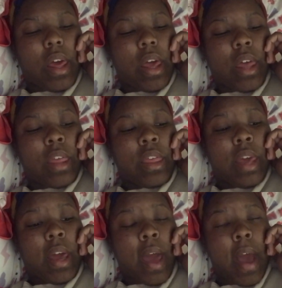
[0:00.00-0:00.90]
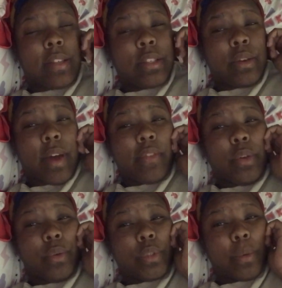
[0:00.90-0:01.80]
And then I still have to
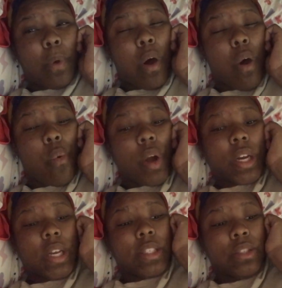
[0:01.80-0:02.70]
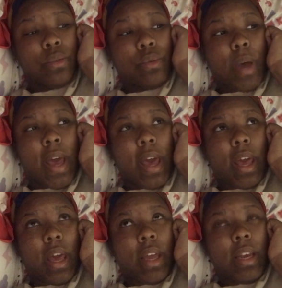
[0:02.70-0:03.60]
do some homework that's due
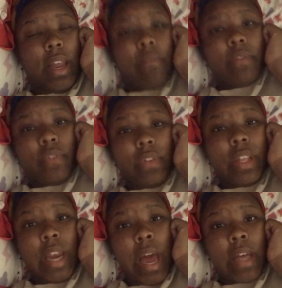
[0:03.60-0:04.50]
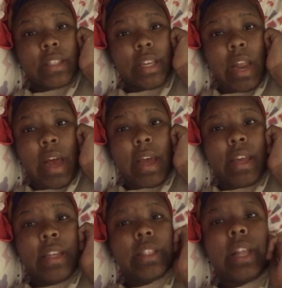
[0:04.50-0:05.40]
at 11:59 tonight.
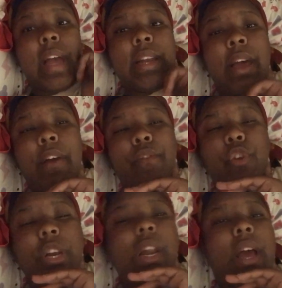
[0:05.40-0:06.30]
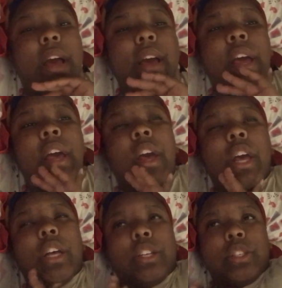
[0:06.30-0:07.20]
And it's like 9:49.
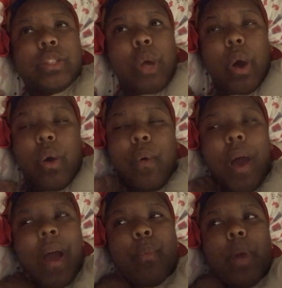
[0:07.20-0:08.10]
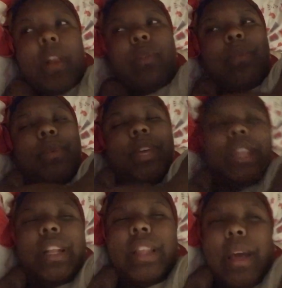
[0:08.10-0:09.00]
So, I probably won't be
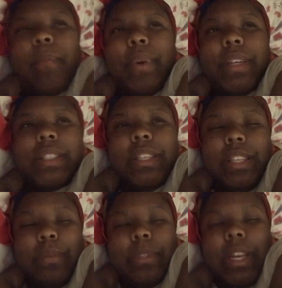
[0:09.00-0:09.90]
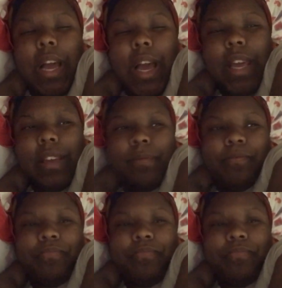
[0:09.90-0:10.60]
getting that much sleep tonight.